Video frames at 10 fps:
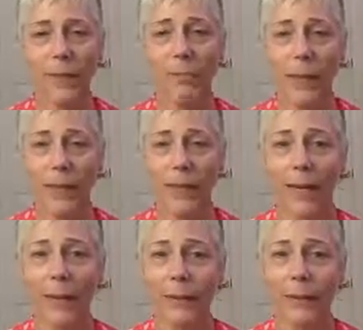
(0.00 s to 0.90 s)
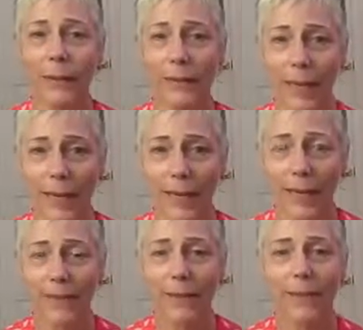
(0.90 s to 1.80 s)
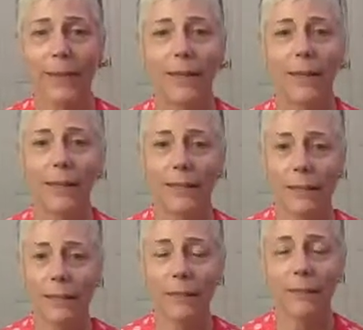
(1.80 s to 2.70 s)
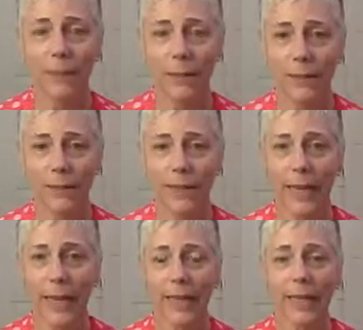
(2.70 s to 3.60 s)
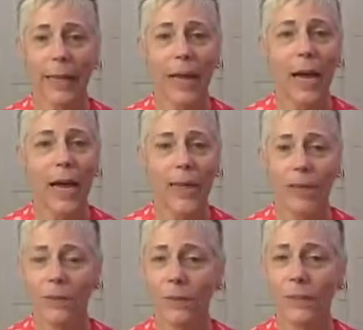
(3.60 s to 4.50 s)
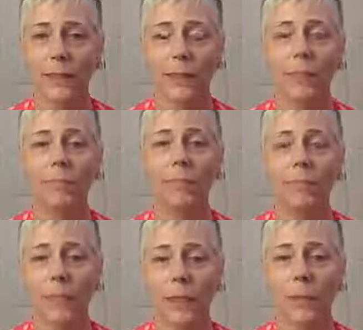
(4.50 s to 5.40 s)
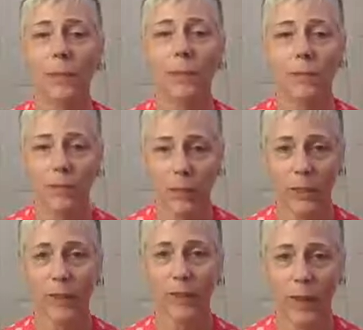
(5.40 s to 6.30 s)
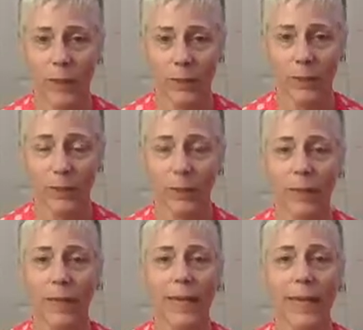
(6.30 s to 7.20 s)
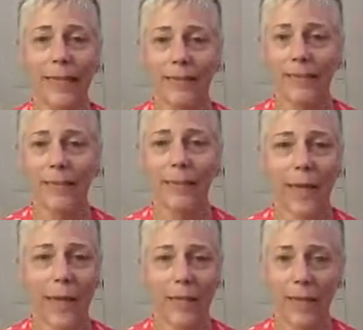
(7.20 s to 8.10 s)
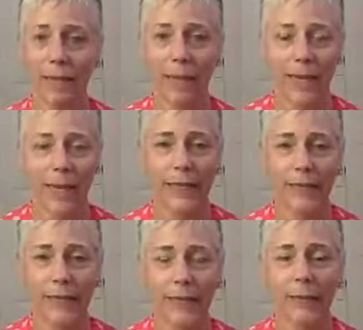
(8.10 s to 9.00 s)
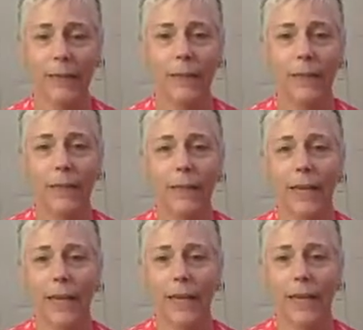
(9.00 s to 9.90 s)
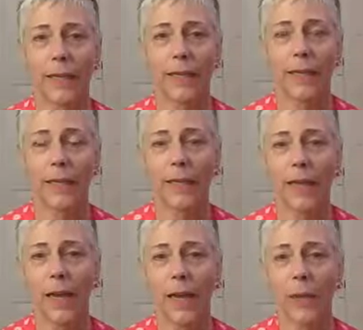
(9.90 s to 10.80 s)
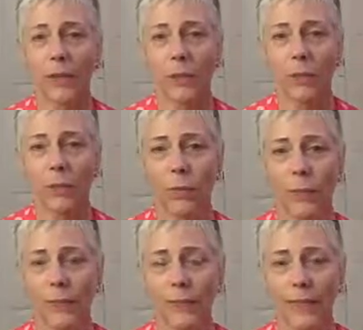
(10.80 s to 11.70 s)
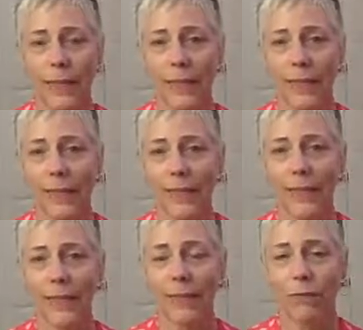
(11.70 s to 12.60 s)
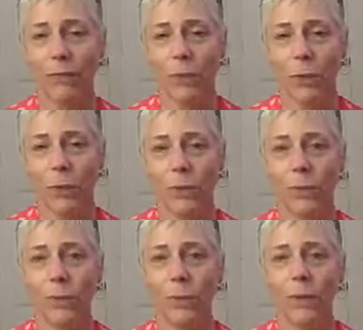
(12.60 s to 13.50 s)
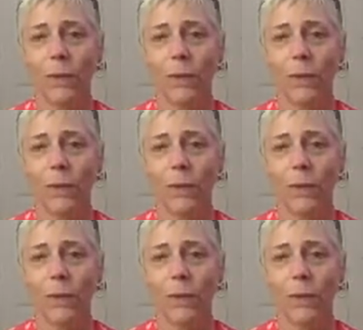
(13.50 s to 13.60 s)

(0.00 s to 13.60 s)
But I will say that since I've started that, I go to sleep much, much faster. And I love that idea. And I just want to say that if you